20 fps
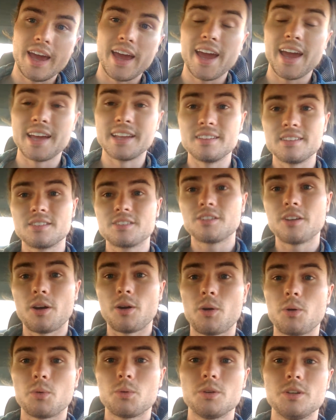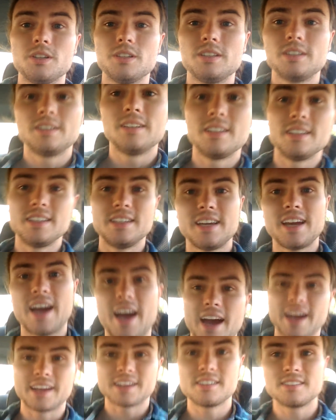And so,
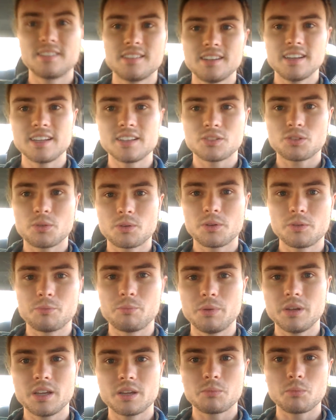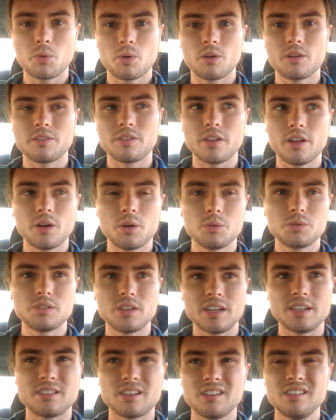yeah, I could see it sort of being more of
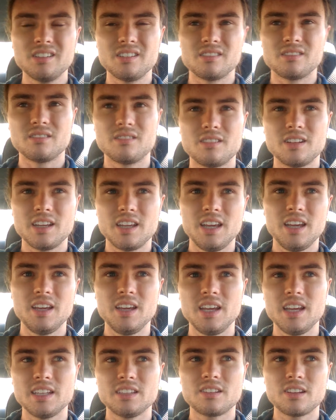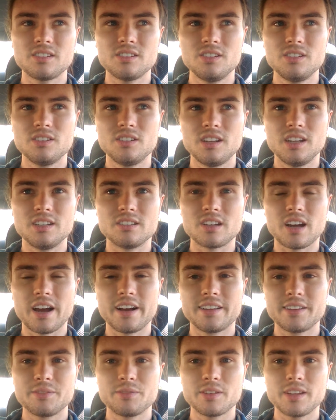those. It doesn't
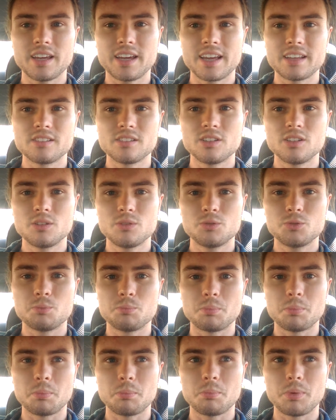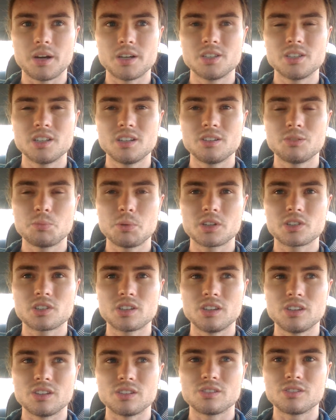entirely feel like it has a huge budget,
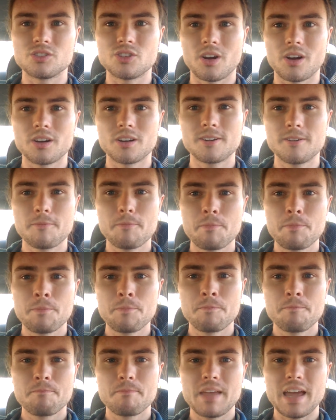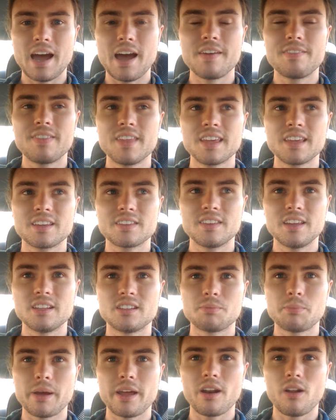especially at the start. I think they
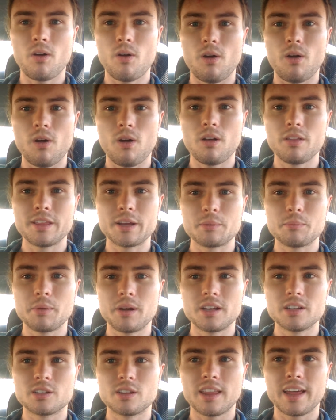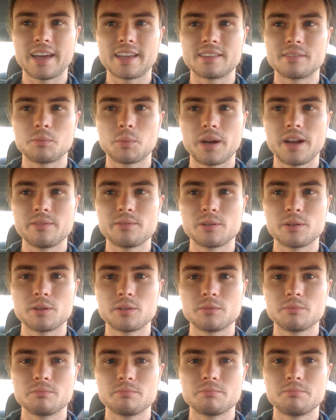spent all their like
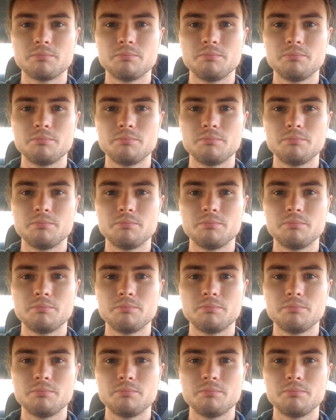whatever